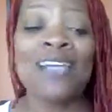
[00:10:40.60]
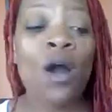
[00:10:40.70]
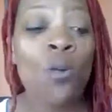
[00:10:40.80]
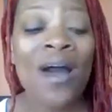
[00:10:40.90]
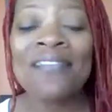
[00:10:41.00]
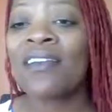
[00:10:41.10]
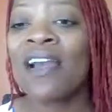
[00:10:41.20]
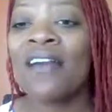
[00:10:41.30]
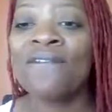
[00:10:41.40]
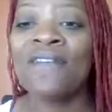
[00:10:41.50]
go out
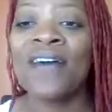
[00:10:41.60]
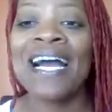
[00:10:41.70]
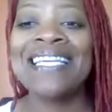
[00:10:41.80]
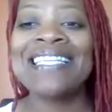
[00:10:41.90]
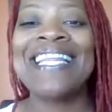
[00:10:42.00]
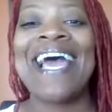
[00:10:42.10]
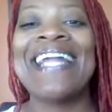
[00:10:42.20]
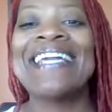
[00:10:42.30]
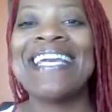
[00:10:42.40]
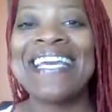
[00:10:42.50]
there and find
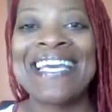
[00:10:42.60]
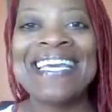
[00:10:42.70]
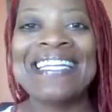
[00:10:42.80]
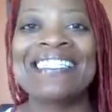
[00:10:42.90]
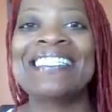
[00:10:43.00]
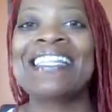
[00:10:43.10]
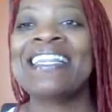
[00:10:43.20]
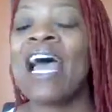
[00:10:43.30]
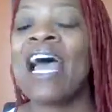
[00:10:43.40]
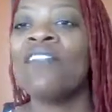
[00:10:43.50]
that
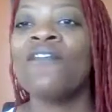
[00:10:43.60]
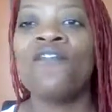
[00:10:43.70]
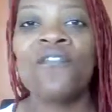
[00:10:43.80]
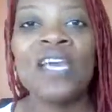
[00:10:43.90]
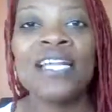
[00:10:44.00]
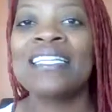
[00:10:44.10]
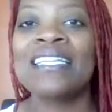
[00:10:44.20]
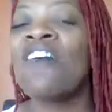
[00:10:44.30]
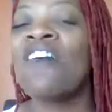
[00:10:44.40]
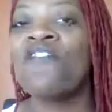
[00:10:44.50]
fit,
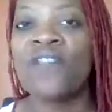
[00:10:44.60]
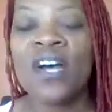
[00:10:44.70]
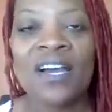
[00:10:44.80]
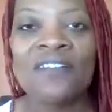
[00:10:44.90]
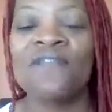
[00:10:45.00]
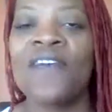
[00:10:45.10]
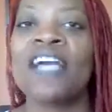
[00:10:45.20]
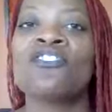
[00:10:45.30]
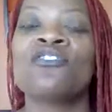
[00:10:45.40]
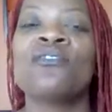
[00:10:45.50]
that fun
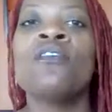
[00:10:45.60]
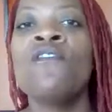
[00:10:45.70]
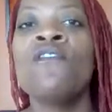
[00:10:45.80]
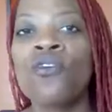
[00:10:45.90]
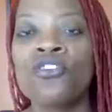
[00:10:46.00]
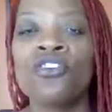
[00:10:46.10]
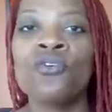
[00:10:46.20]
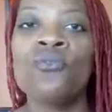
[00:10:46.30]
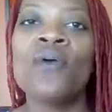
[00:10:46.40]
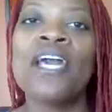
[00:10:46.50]
factor for
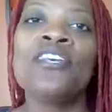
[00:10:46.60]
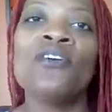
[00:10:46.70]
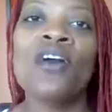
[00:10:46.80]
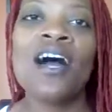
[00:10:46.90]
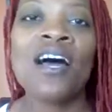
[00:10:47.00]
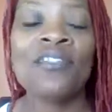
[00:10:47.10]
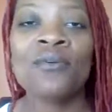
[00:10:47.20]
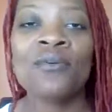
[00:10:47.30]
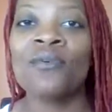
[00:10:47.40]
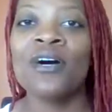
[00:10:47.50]
you and your
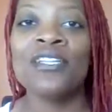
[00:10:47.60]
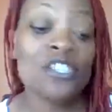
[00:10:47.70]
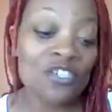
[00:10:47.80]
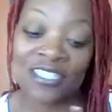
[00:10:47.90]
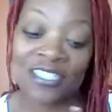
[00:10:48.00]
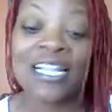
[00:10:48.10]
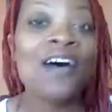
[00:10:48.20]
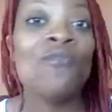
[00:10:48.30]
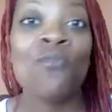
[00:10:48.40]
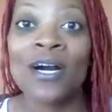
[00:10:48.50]
other one, your
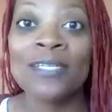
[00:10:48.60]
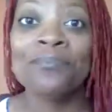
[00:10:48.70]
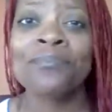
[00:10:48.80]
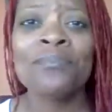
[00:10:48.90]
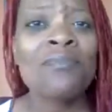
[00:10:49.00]
loved one.